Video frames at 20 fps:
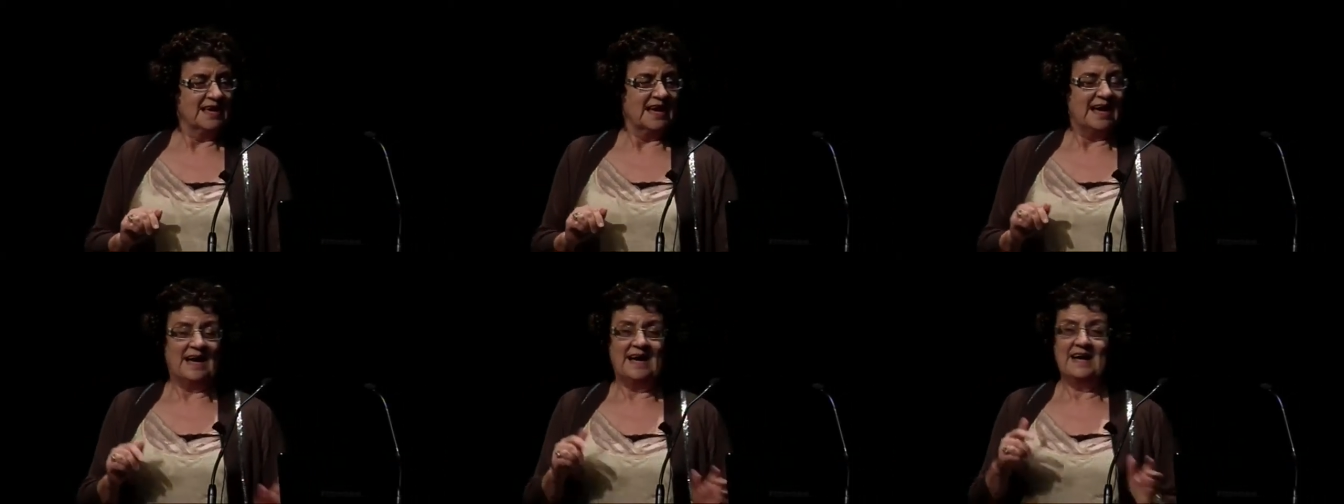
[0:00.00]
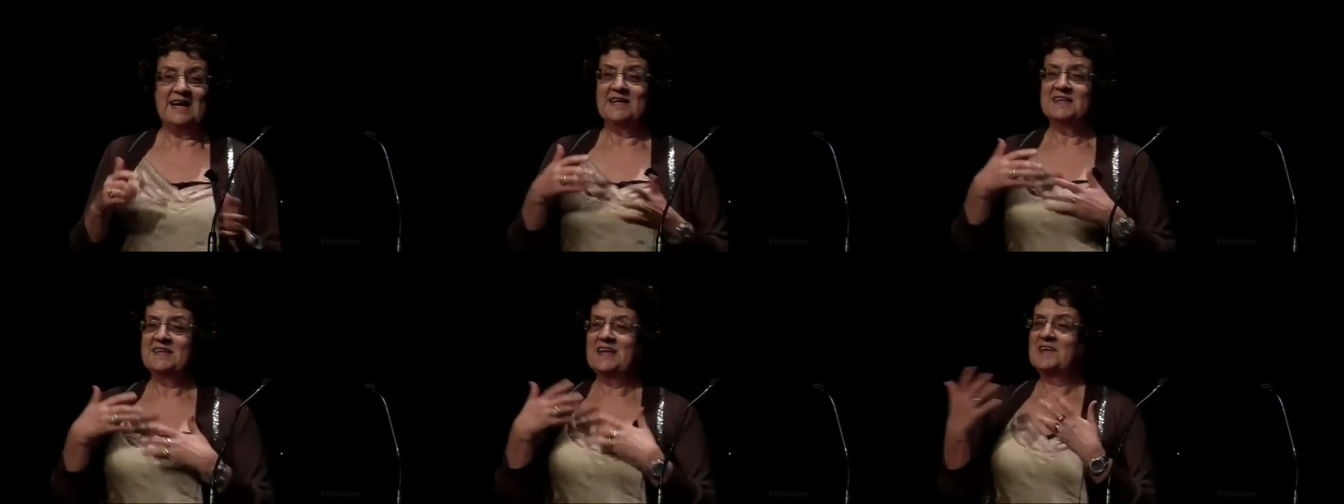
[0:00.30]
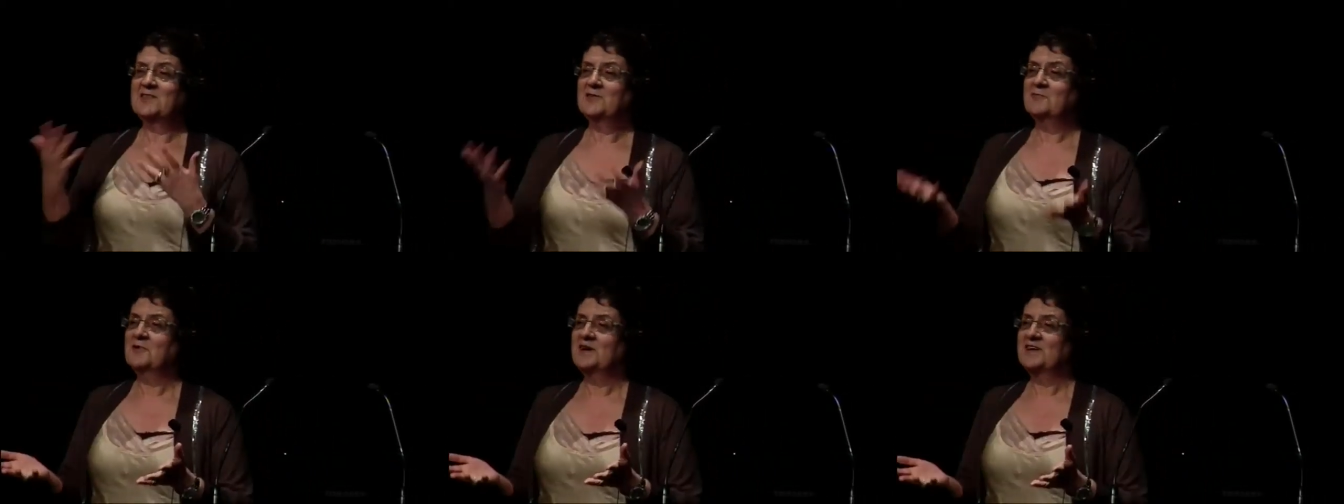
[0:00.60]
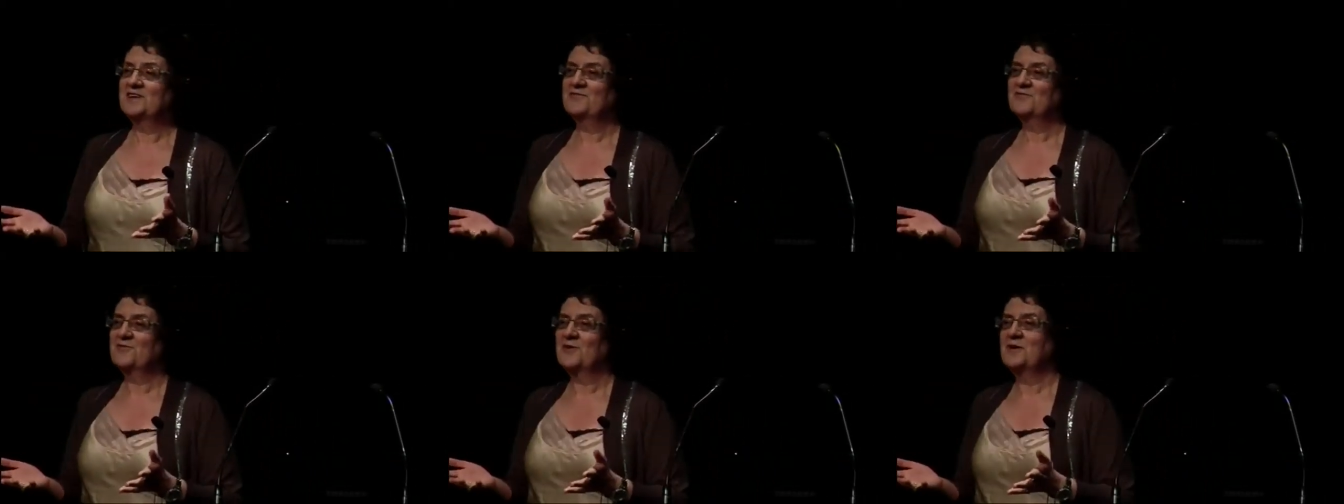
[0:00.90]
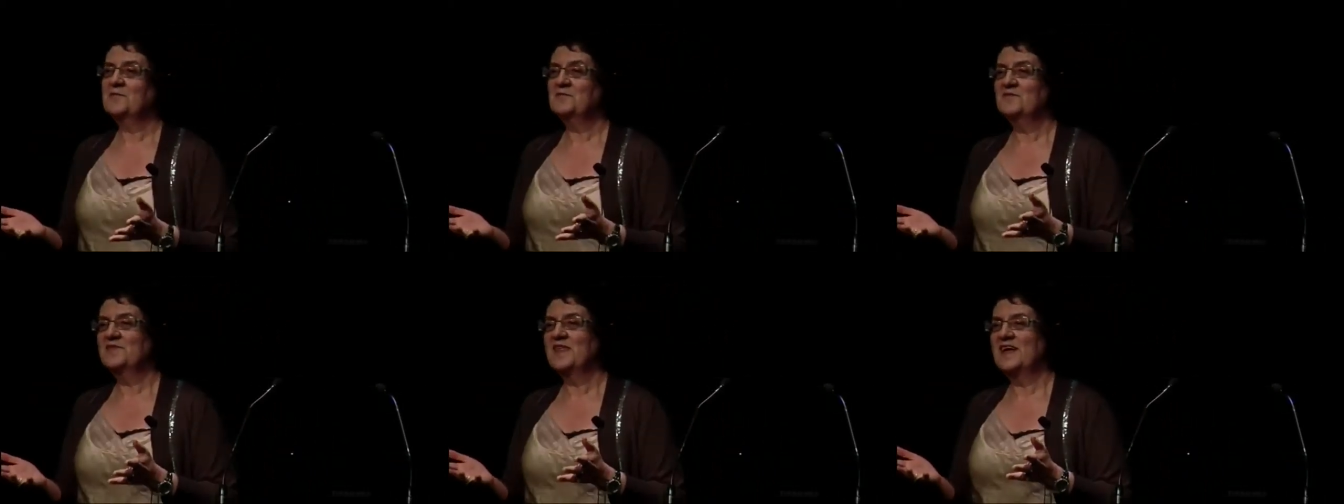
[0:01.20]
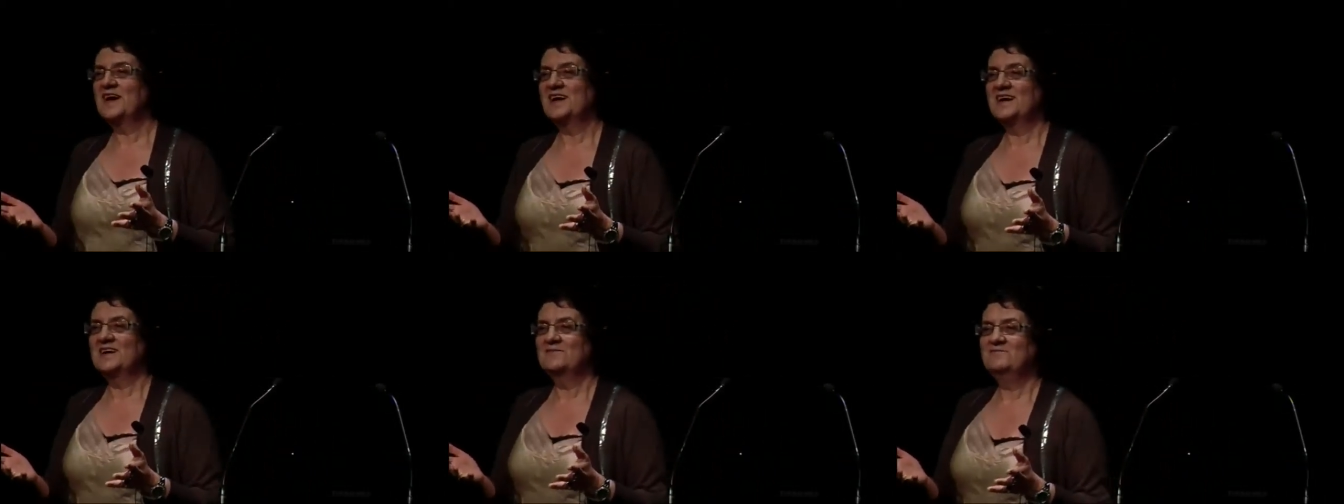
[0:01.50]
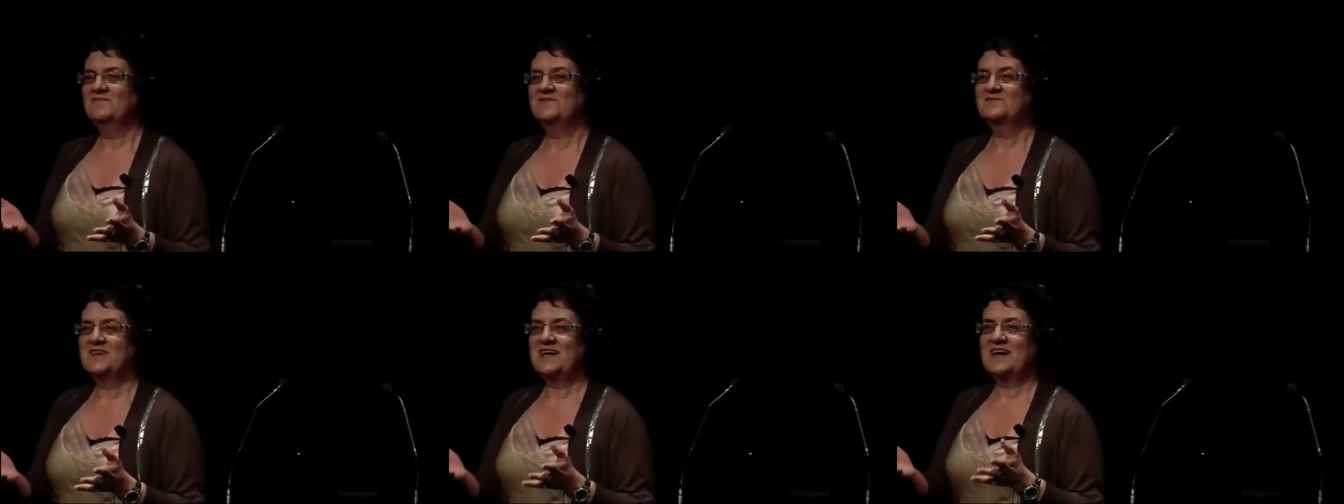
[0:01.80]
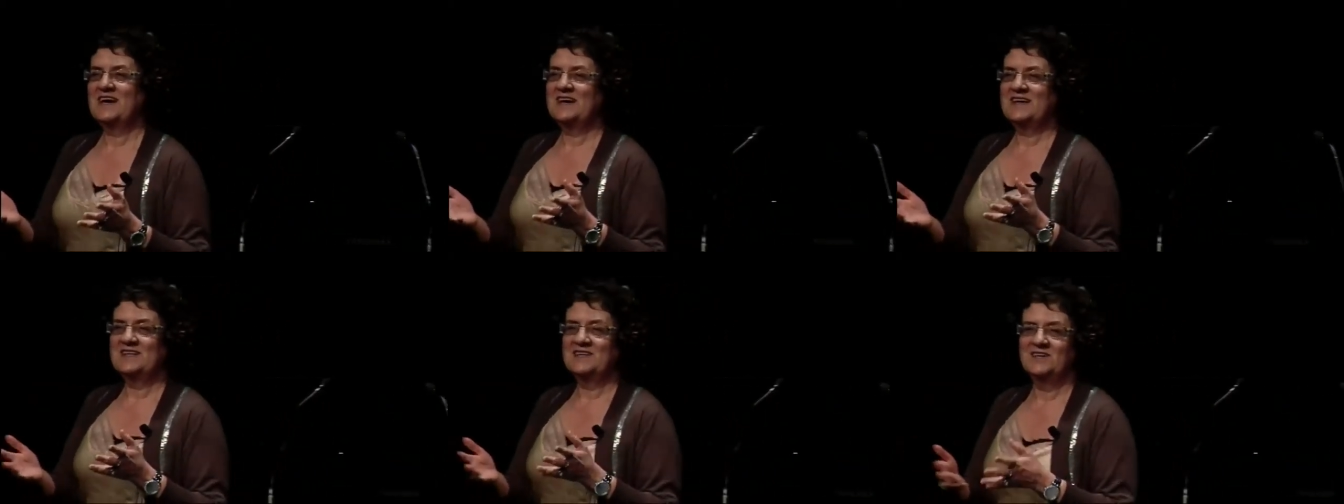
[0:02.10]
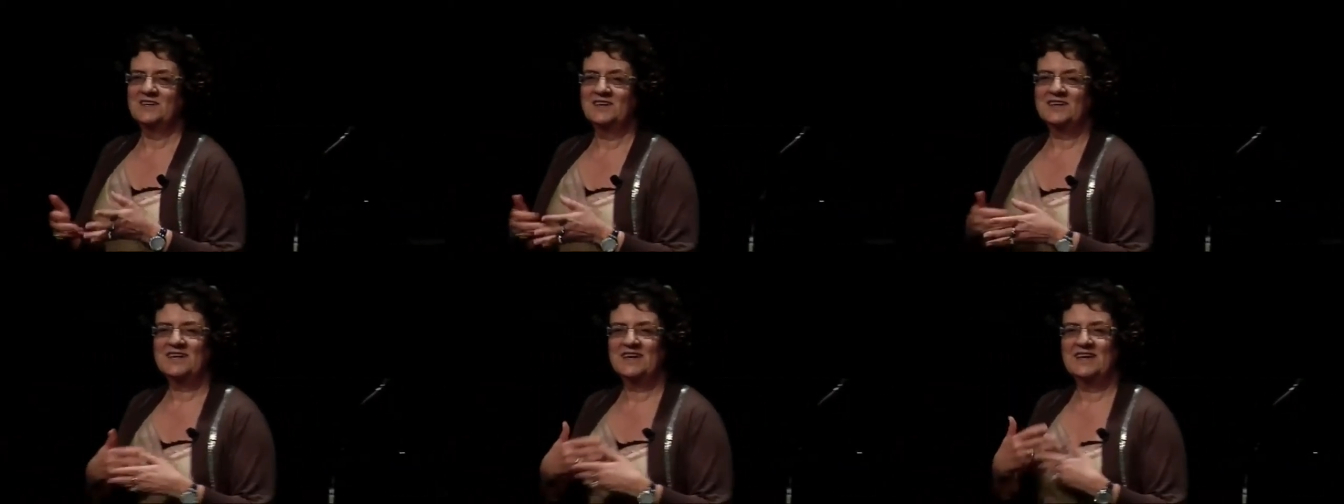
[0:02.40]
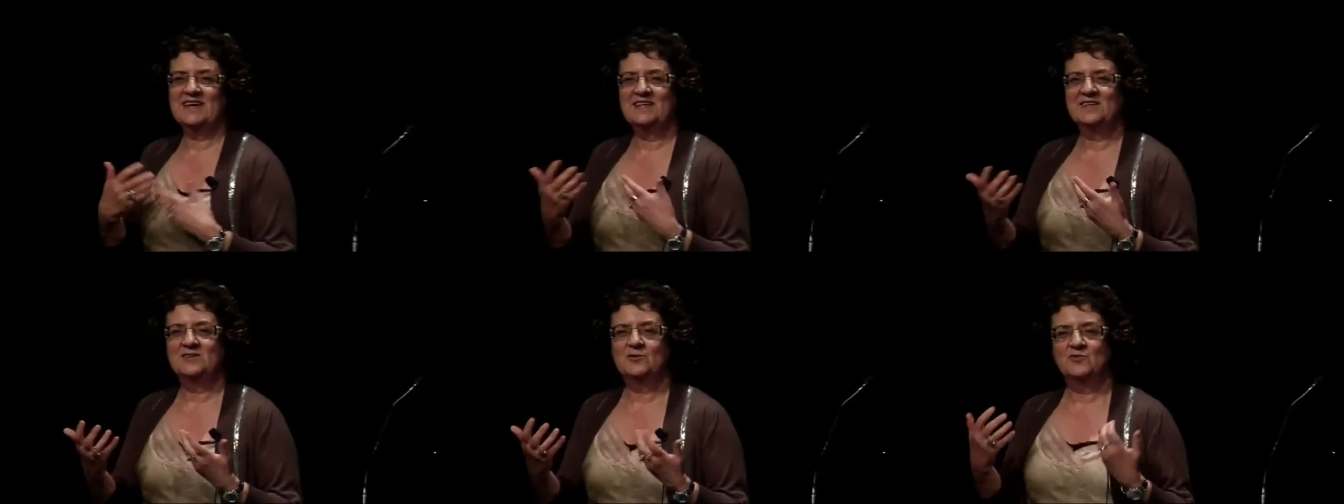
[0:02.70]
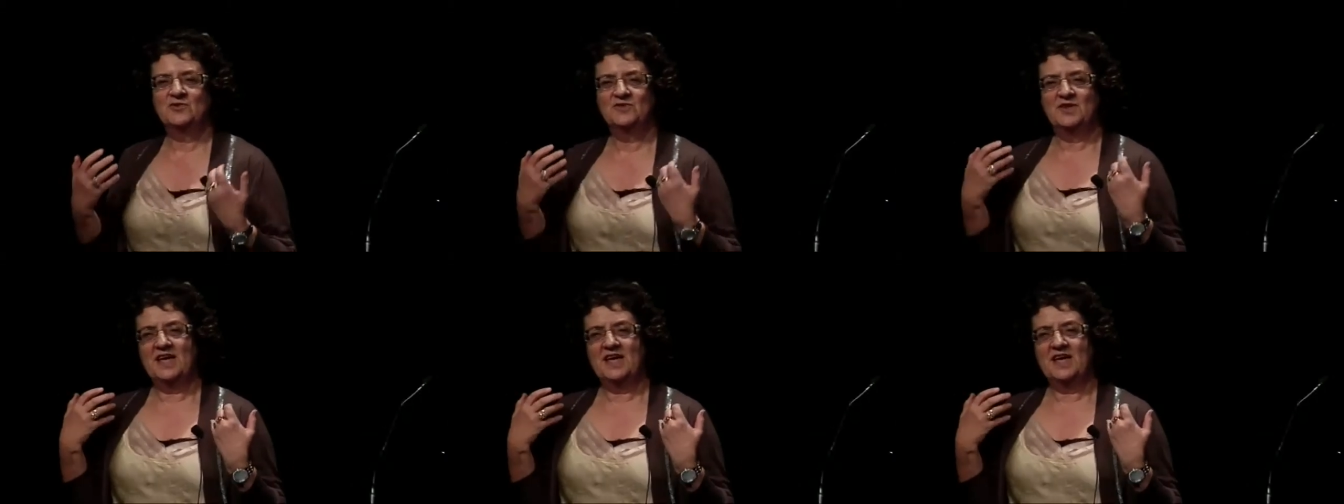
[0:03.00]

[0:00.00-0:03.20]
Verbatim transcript: Uh, another one from um, Gartner, again,